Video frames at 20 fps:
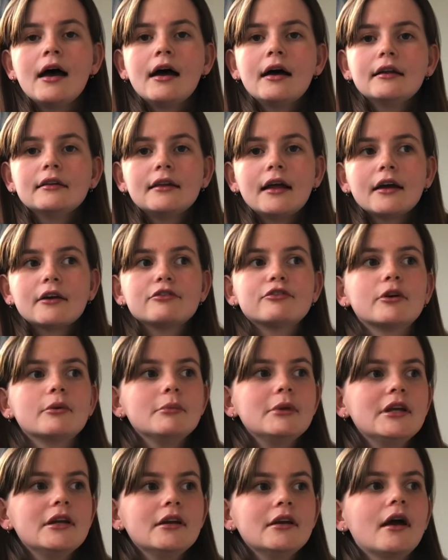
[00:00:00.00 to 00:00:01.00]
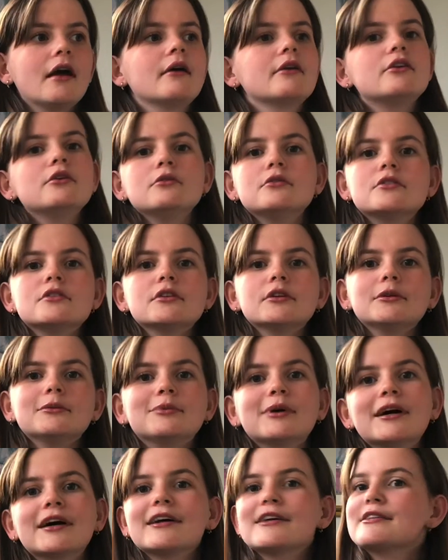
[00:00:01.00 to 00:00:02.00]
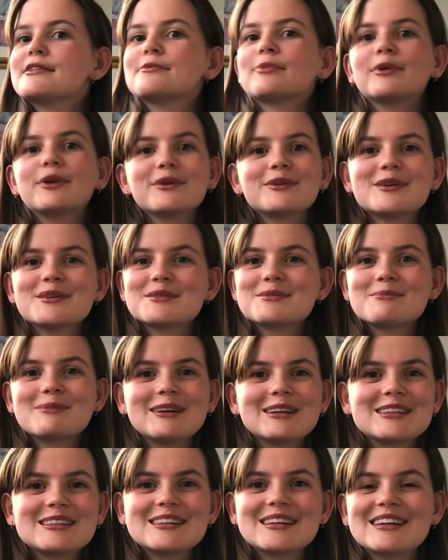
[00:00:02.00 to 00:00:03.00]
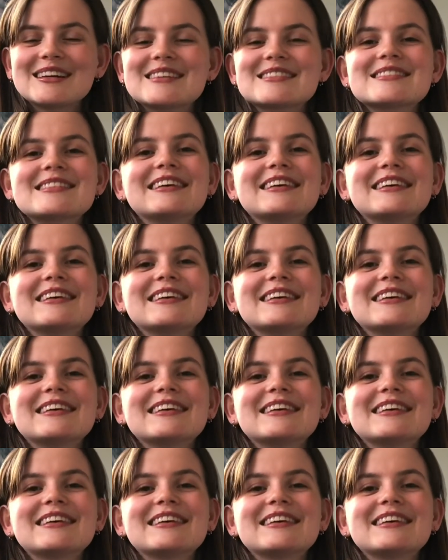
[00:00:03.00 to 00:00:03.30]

Like for me, YouTube is one of those big things,